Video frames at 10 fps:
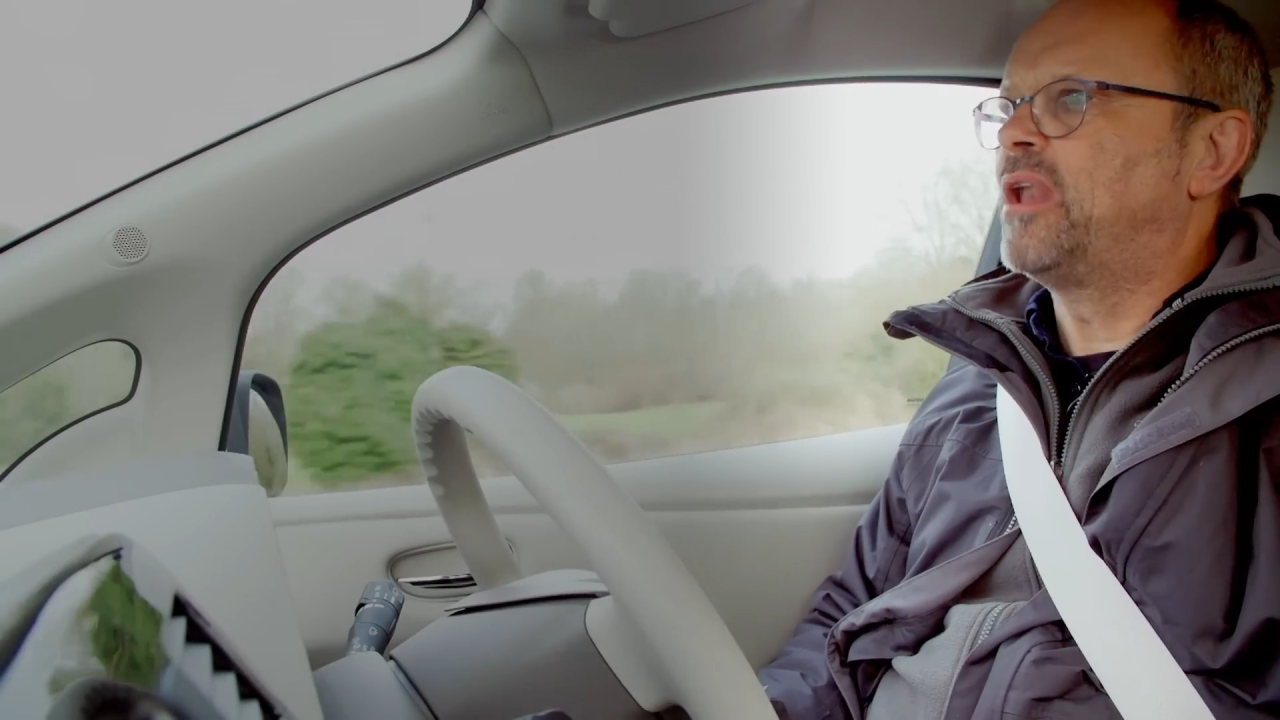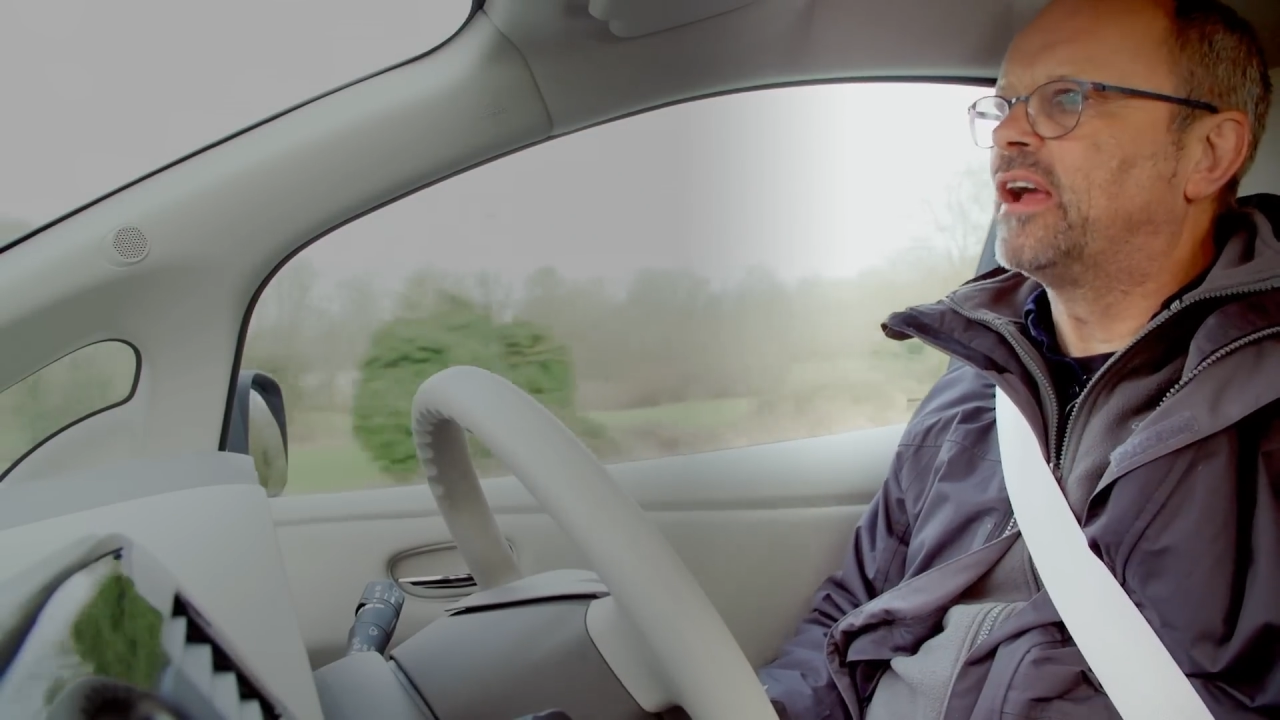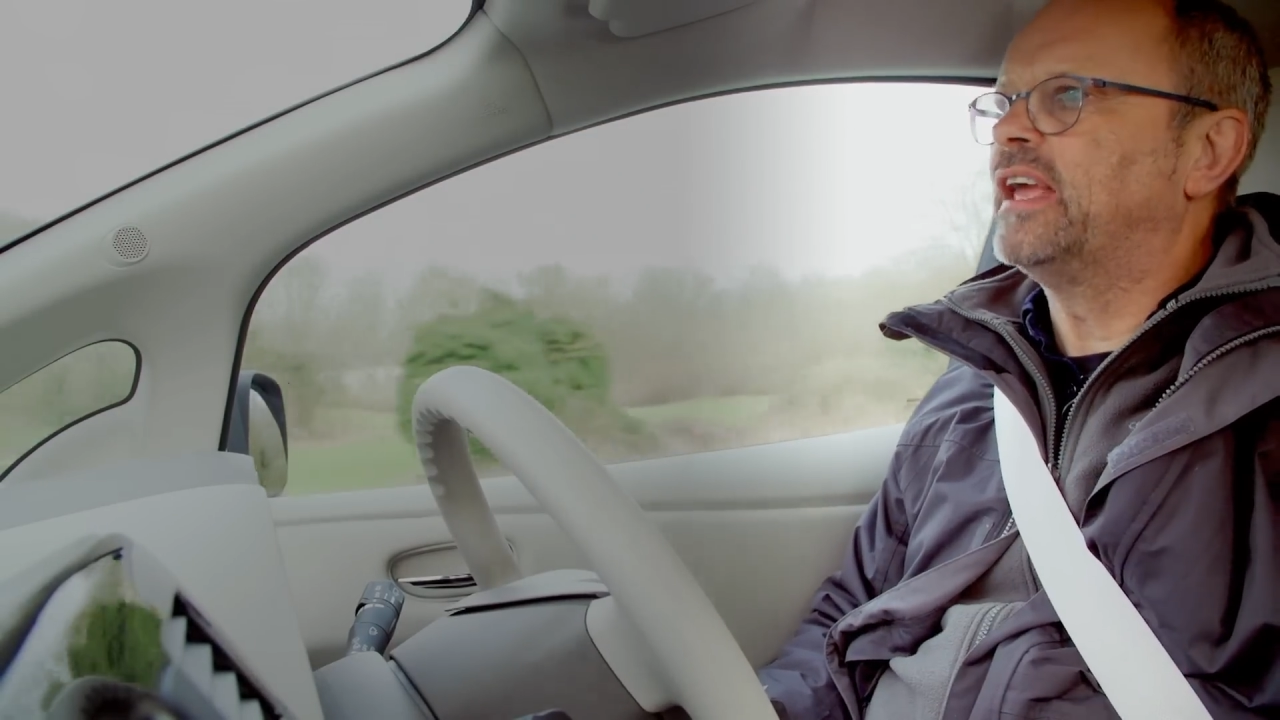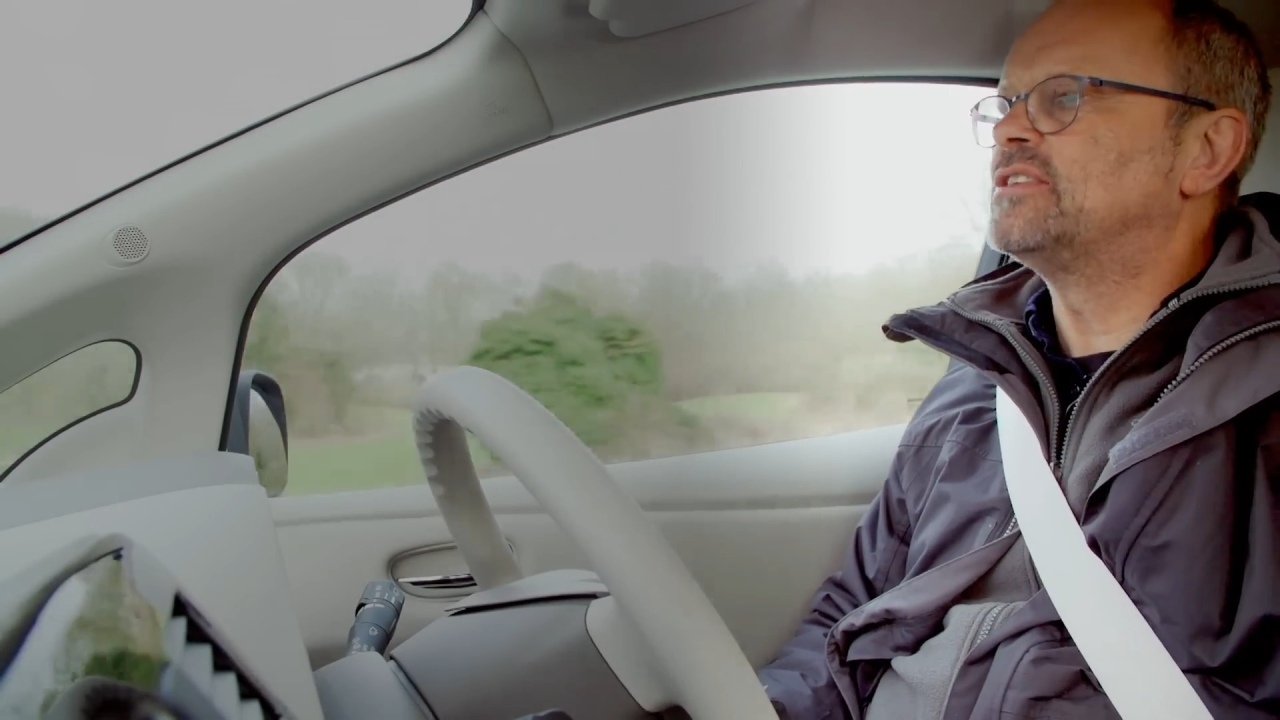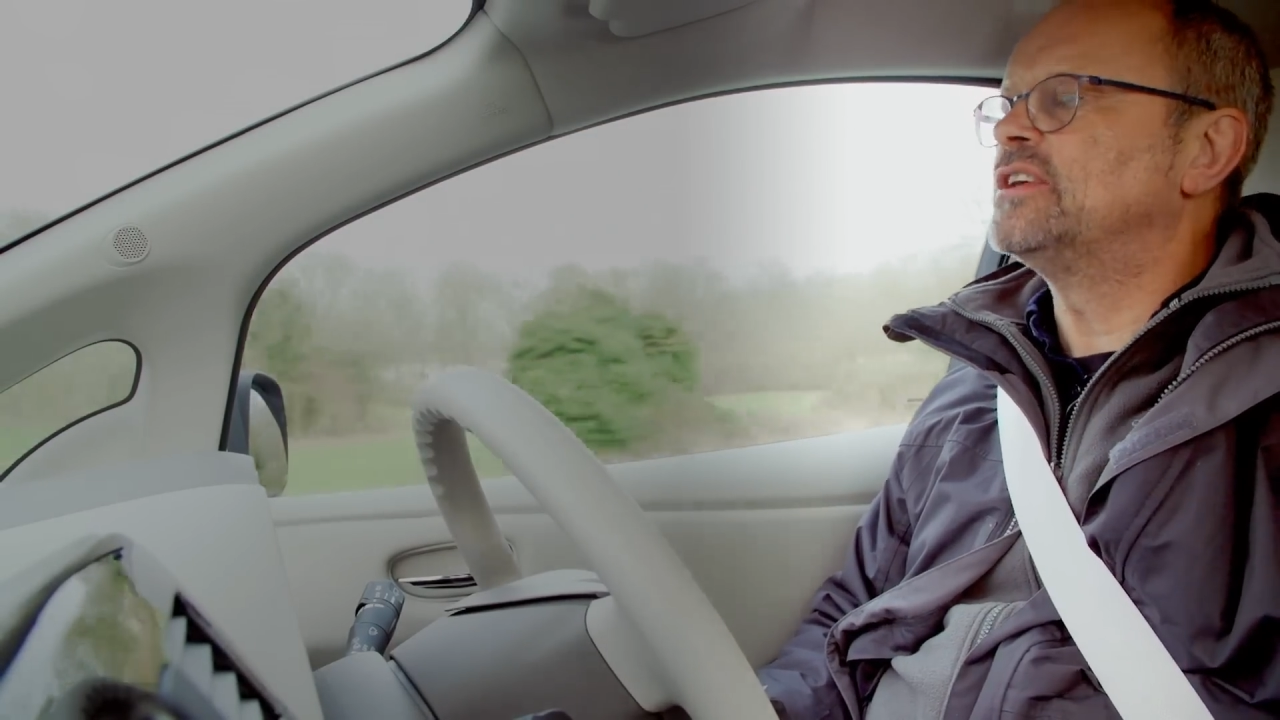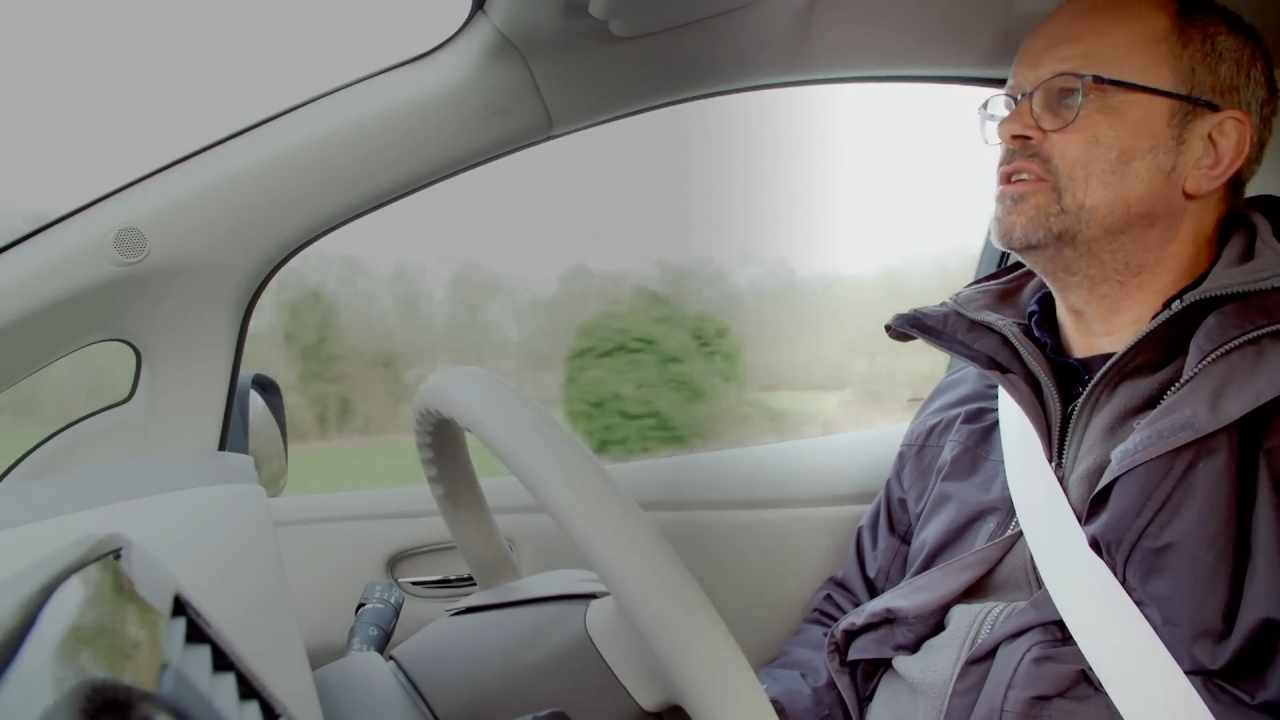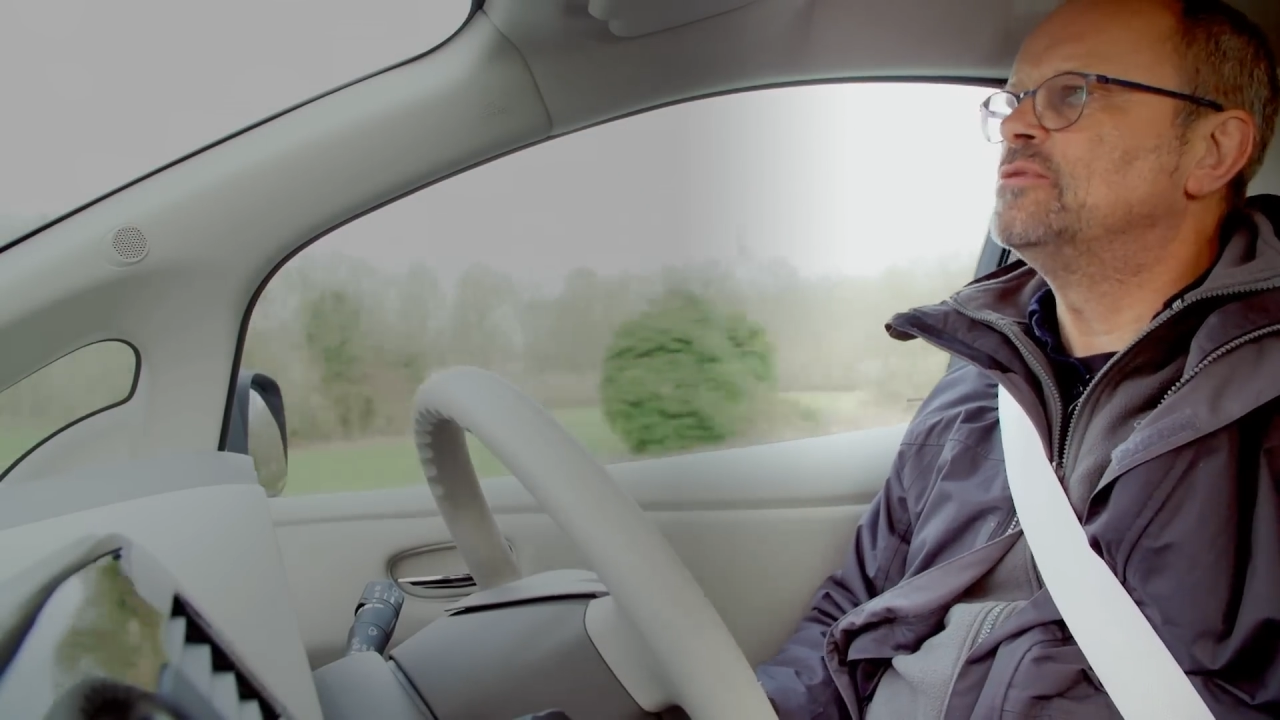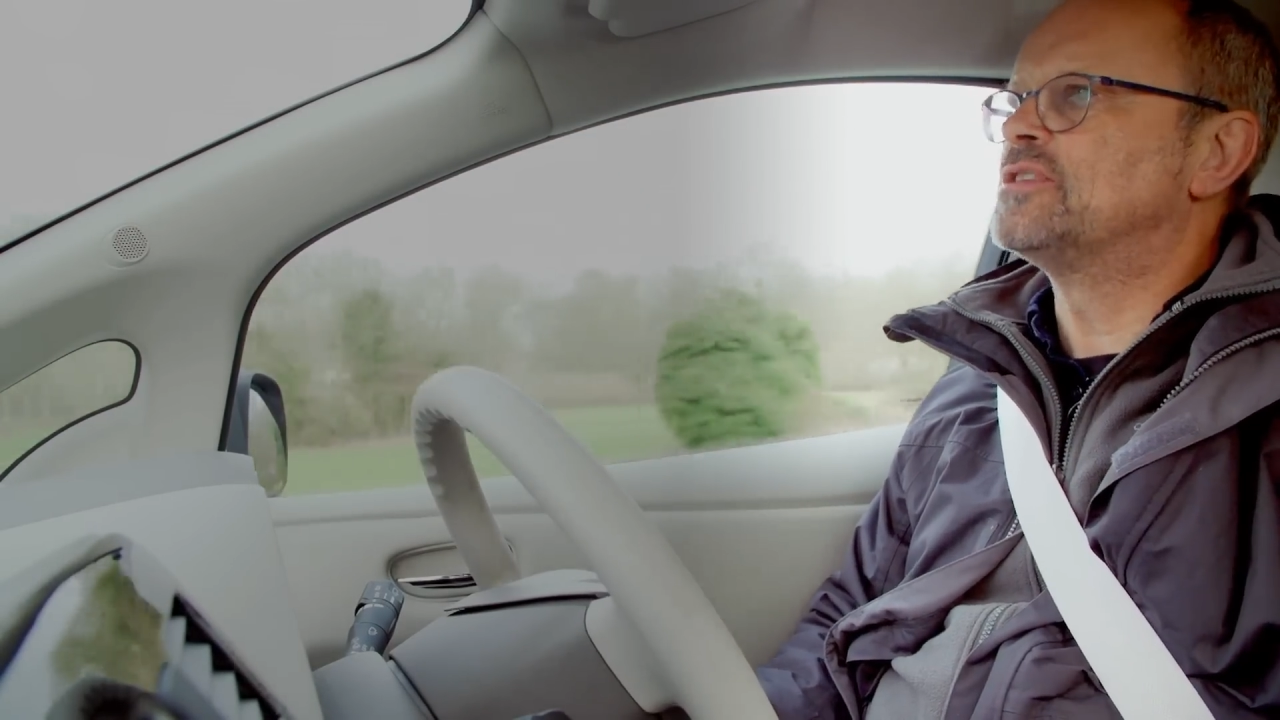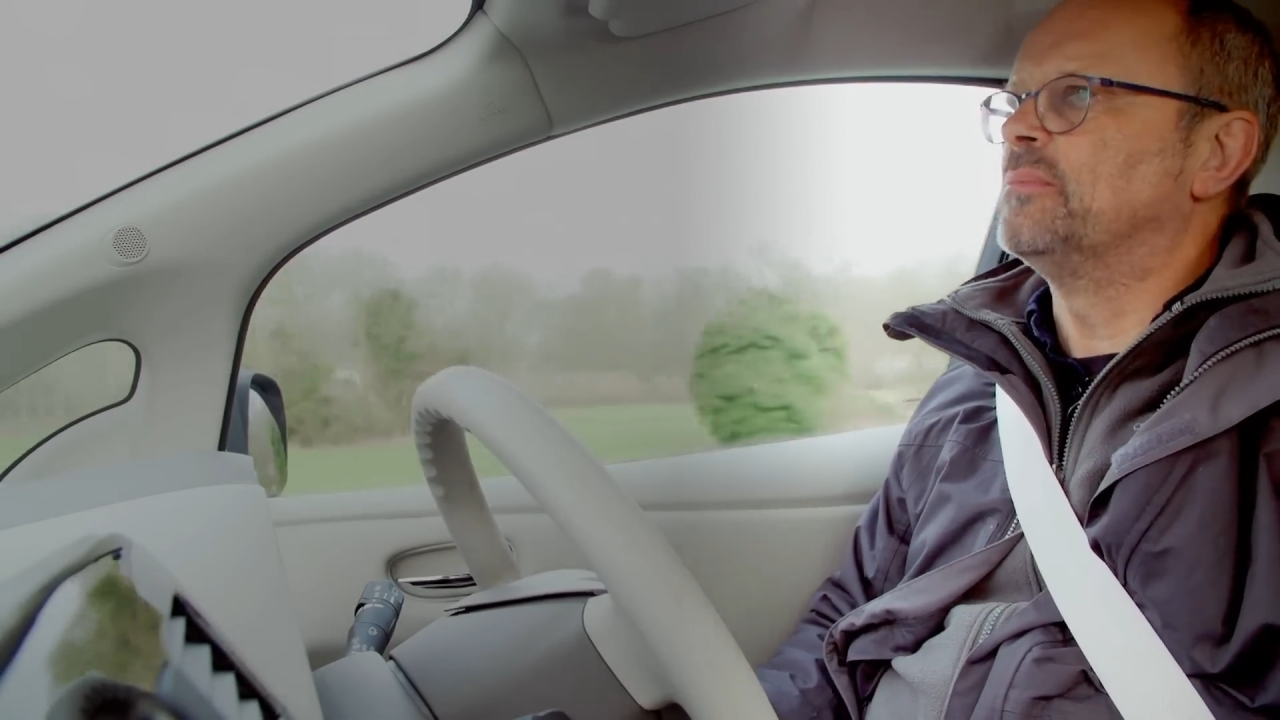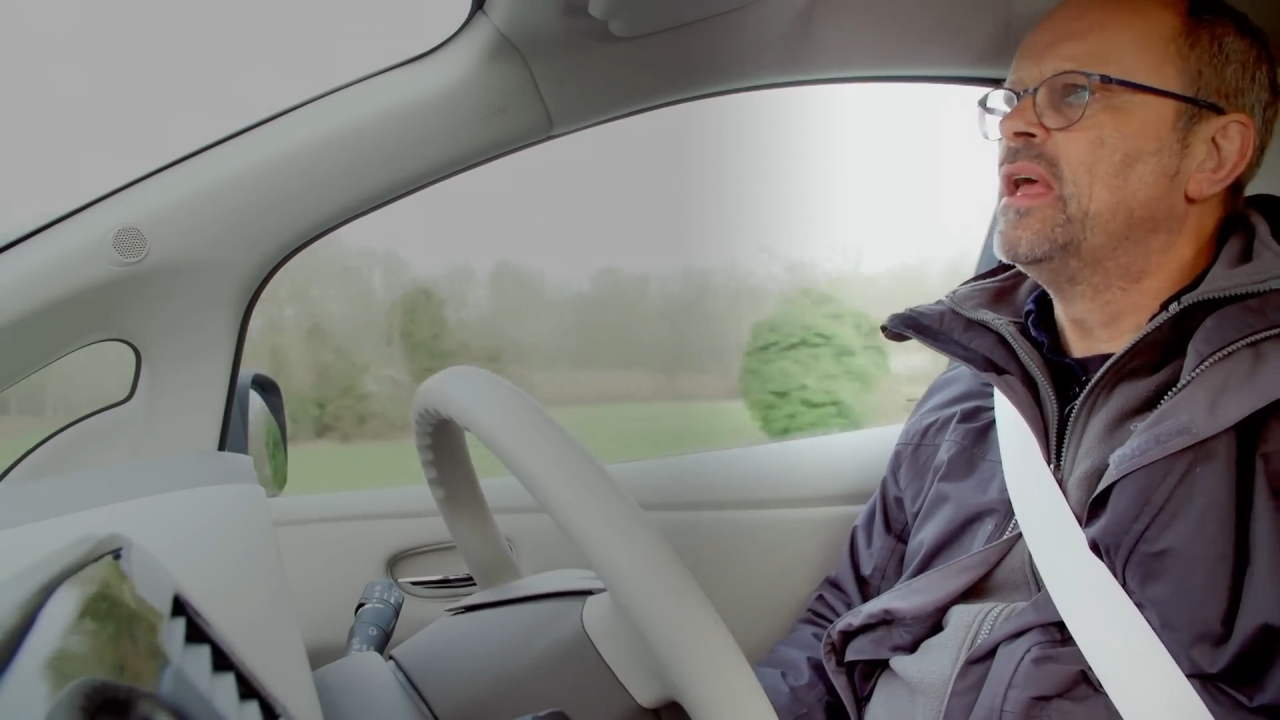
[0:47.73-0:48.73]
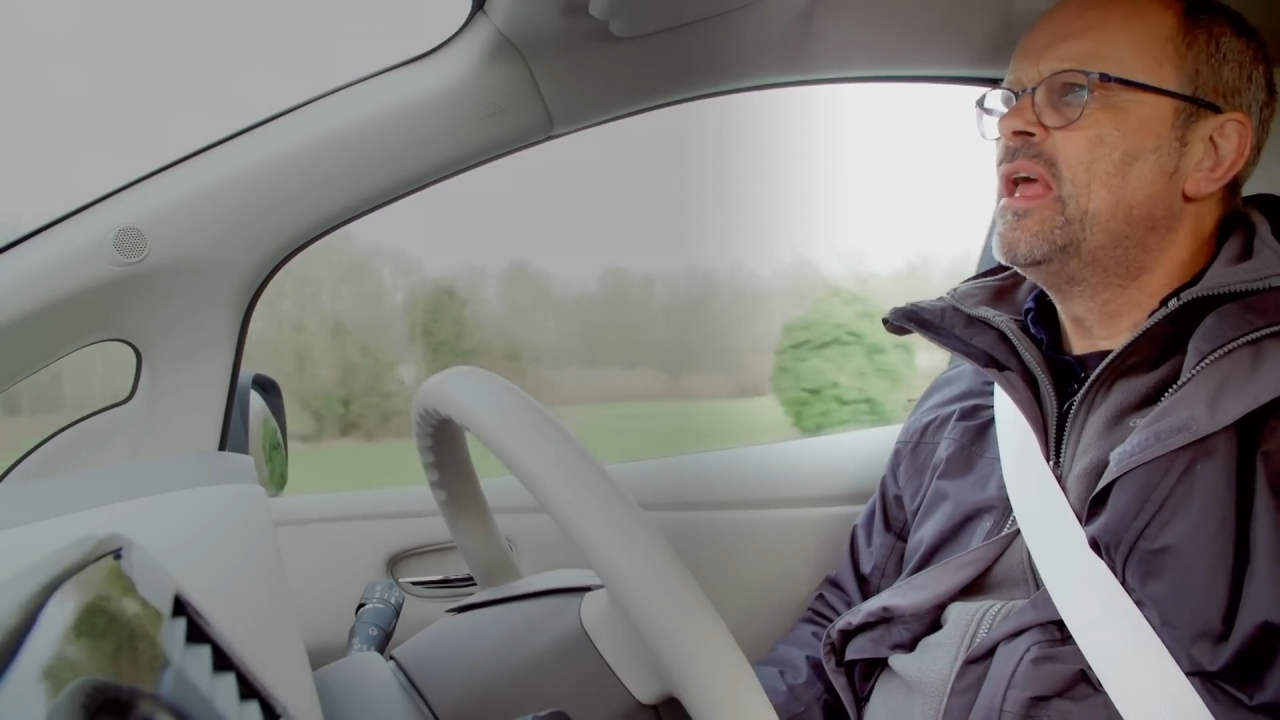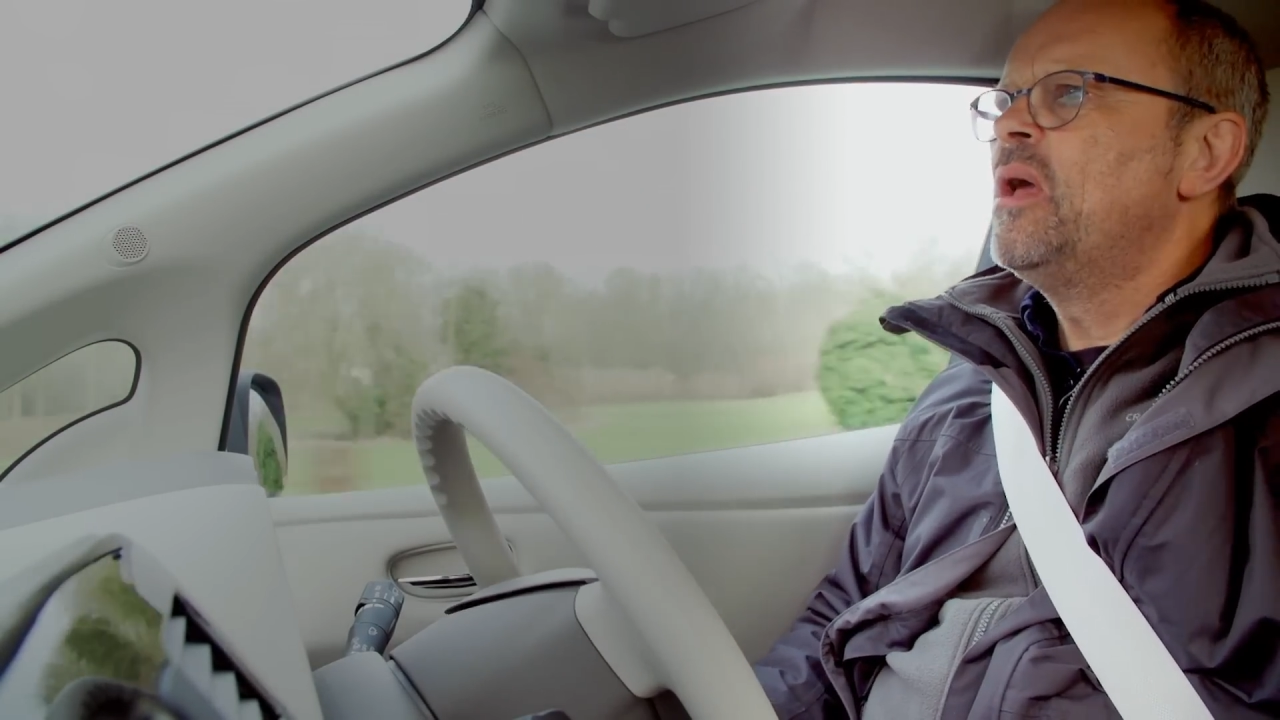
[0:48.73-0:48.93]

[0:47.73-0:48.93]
plug in to use them.